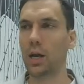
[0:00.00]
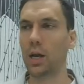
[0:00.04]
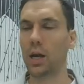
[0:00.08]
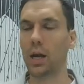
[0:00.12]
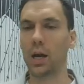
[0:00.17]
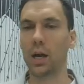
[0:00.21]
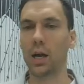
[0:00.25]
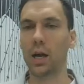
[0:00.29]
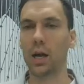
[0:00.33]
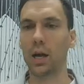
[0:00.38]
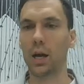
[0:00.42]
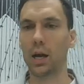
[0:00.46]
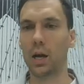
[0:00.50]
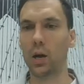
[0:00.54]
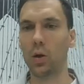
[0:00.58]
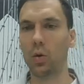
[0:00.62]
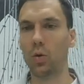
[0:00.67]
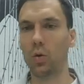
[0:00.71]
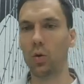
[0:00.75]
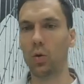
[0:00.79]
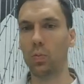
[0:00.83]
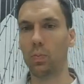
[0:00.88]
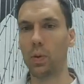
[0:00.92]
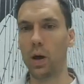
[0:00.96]

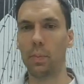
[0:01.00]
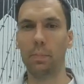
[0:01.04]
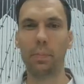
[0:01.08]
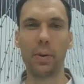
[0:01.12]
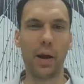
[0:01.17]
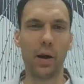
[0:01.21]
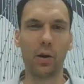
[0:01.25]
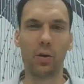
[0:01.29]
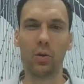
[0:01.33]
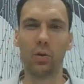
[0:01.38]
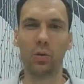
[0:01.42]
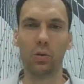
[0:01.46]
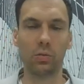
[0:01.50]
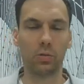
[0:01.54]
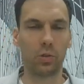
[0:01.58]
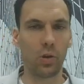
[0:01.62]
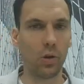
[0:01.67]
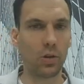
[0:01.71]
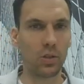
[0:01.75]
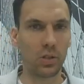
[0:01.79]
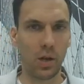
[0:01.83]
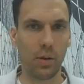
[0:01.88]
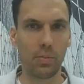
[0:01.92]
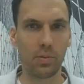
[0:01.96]
or apparel, or
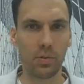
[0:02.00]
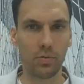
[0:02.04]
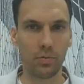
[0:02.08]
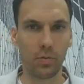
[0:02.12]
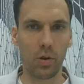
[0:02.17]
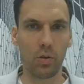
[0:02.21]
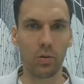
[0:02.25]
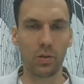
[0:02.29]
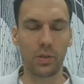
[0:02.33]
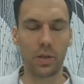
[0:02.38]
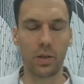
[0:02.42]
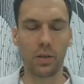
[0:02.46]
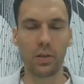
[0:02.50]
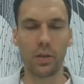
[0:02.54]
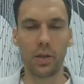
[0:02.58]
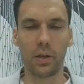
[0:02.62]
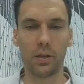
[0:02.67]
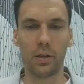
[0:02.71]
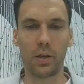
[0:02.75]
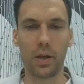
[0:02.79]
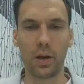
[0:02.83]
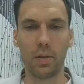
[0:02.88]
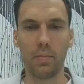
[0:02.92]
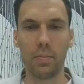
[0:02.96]
those types of roles
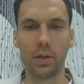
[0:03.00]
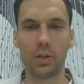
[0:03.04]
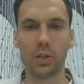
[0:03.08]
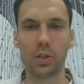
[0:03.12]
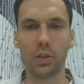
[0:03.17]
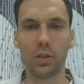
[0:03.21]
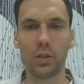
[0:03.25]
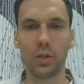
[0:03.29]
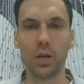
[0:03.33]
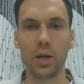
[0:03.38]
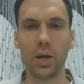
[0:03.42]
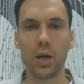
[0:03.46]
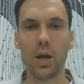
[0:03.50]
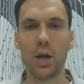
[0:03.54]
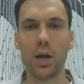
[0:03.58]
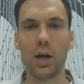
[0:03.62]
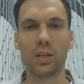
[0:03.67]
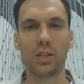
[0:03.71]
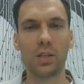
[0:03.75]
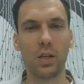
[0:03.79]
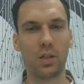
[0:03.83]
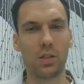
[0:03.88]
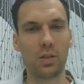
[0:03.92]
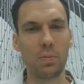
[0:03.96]
that I mentioned.
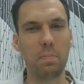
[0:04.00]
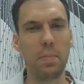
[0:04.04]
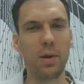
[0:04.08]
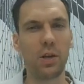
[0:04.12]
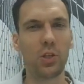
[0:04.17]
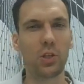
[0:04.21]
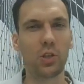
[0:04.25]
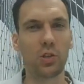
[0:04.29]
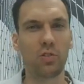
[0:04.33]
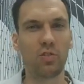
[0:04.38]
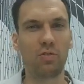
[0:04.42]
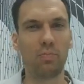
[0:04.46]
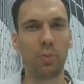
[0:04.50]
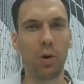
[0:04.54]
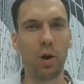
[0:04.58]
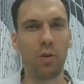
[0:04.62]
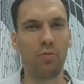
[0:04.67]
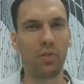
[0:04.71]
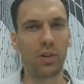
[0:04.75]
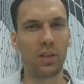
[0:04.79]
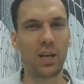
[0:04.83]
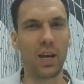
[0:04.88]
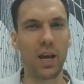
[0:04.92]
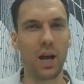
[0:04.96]
It's a mixture of
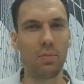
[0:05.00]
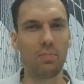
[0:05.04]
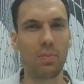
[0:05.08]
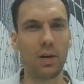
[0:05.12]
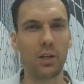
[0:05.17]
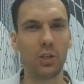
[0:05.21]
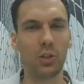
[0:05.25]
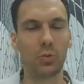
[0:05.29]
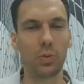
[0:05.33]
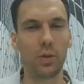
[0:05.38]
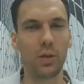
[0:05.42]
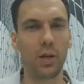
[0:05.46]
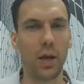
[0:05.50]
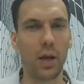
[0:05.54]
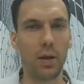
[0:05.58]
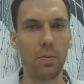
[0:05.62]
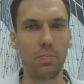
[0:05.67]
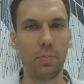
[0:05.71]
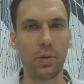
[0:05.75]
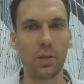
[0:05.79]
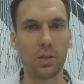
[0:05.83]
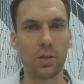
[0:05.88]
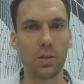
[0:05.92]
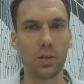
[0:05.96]
both account management
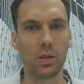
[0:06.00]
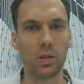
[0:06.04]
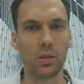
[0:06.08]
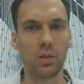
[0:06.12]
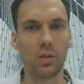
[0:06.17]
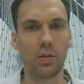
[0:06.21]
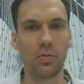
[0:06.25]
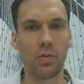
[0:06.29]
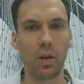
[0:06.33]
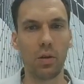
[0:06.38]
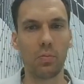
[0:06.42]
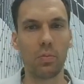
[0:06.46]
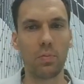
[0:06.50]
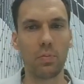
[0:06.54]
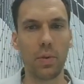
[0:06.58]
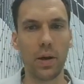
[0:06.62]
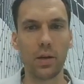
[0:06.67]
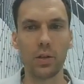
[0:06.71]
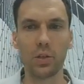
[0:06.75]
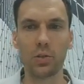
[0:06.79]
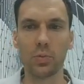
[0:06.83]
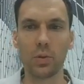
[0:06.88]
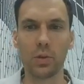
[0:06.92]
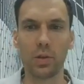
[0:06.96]
and business development
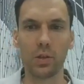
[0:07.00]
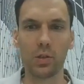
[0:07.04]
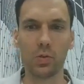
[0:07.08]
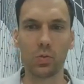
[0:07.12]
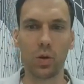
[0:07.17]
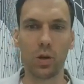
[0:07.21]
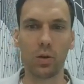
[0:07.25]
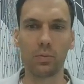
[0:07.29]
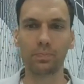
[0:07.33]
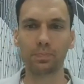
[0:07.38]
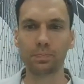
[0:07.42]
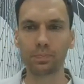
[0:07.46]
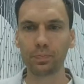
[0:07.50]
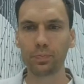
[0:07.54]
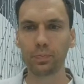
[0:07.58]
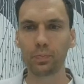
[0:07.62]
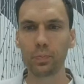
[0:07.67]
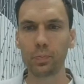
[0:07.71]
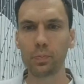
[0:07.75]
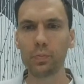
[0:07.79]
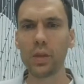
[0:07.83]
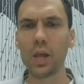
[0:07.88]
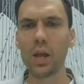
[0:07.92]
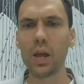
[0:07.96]
management as well.
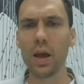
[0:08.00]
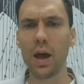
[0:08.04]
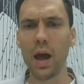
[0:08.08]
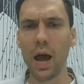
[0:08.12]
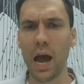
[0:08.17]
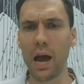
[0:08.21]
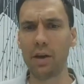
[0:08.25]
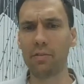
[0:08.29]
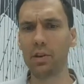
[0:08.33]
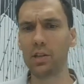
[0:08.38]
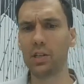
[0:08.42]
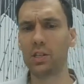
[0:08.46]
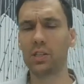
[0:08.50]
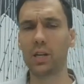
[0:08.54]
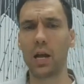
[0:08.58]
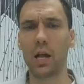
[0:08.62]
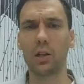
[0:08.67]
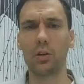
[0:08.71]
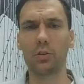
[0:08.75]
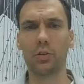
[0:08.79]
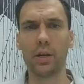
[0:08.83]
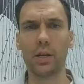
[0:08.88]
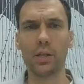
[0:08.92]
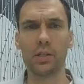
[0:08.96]
Average
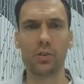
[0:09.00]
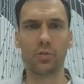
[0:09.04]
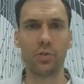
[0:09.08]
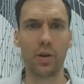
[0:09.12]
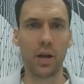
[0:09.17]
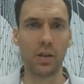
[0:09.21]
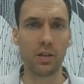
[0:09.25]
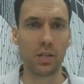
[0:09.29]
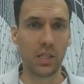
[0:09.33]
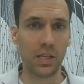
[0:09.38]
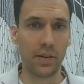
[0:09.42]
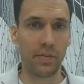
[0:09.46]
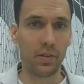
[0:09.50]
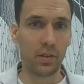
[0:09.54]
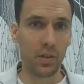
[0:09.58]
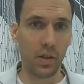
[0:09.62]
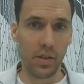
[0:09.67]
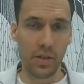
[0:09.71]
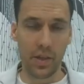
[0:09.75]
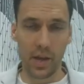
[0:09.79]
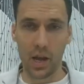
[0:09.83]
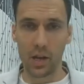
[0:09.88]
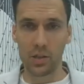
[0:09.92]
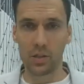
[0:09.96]
salary is around
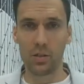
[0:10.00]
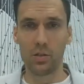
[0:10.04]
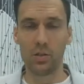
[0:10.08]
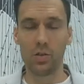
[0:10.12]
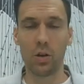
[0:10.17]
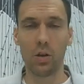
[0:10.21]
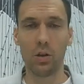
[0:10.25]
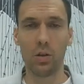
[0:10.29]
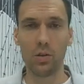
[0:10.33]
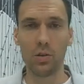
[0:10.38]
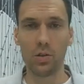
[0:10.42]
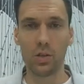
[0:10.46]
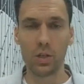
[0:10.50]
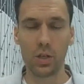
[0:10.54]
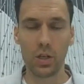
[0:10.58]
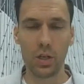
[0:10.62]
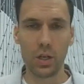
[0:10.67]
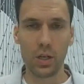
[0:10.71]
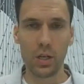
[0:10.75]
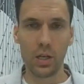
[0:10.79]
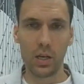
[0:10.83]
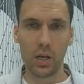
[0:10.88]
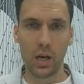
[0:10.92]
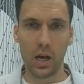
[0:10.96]

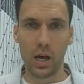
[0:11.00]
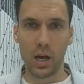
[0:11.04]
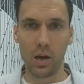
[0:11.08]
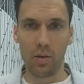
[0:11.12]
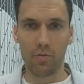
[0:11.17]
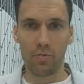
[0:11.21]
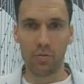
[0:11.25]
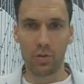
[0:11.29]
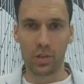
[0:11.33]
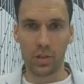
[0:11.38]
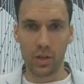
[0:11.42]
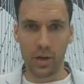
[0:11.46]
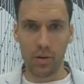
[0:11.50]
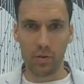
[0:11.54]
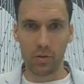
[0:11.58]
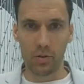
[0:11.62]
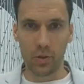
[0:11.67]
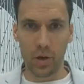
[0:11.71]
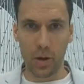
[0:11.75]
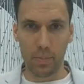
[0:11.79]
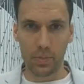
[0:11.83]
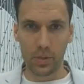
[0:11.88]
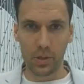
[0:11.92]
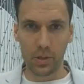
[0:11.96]
$70,000 for sales
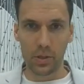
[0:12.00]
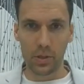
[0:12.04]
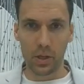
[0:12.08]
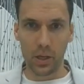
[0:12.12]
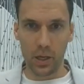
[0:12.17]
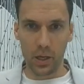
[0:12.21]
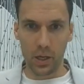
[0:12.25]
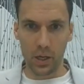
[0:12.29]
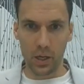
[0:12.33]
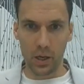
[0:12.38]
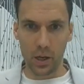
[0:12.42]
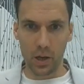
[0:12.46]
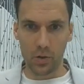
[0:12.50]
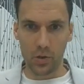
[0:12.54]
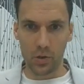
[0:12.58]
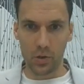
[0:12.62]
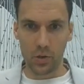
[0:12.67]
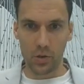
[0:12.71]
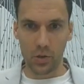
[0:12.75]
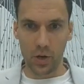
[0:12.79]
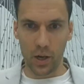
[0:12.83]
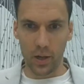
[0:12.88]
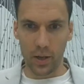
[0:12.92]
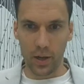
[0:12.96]
reps in
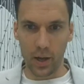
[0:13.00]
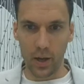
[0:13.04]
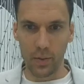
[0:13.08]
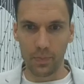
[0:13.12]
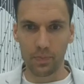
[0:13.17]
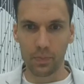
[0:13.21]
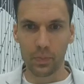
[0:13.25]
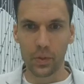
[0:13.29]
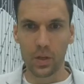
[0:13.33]
Australia.